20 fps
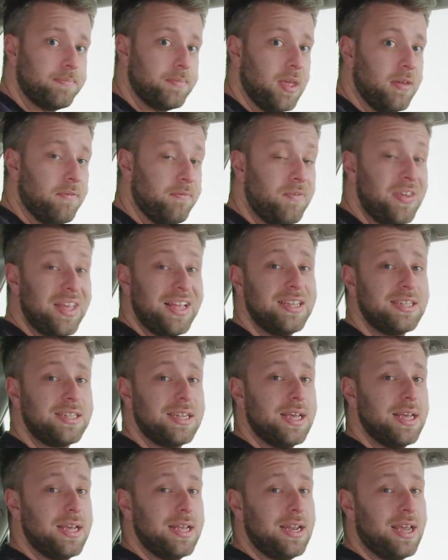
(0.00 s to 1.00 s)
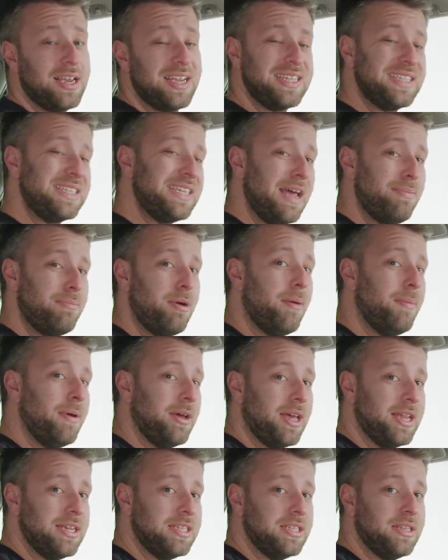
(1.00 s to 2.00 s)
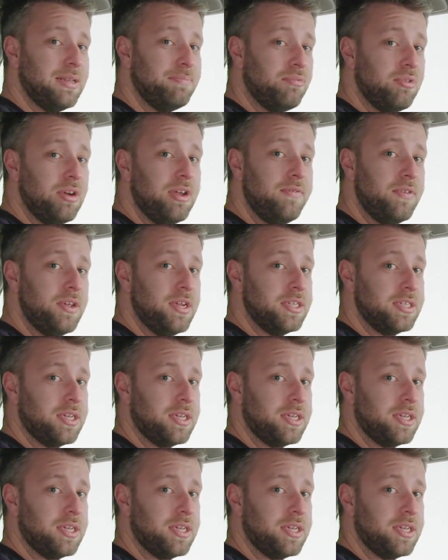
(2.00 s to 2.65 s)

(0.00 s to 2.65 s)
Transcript: It feels like a step up against the previous